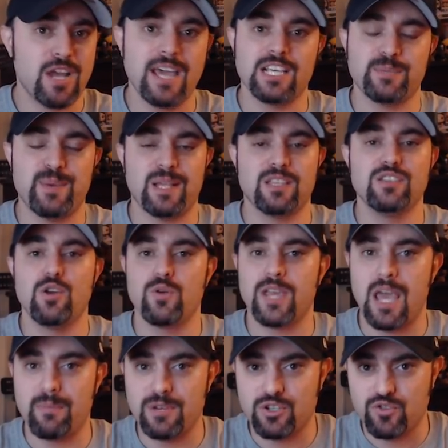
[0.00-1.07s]
I expected no
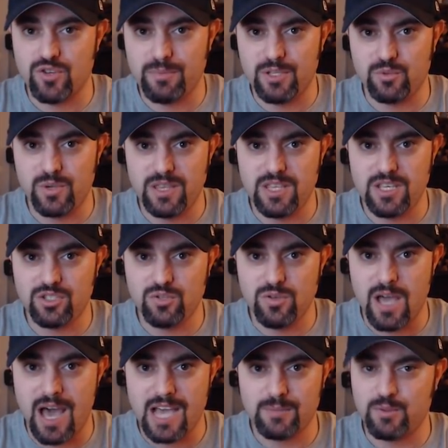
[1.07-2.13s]
chemistry between these two
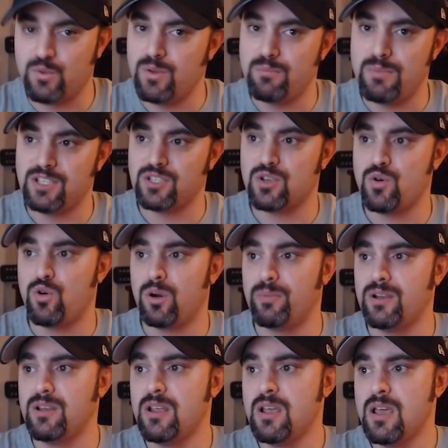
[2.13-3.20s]
guys, between Miz and Corbin.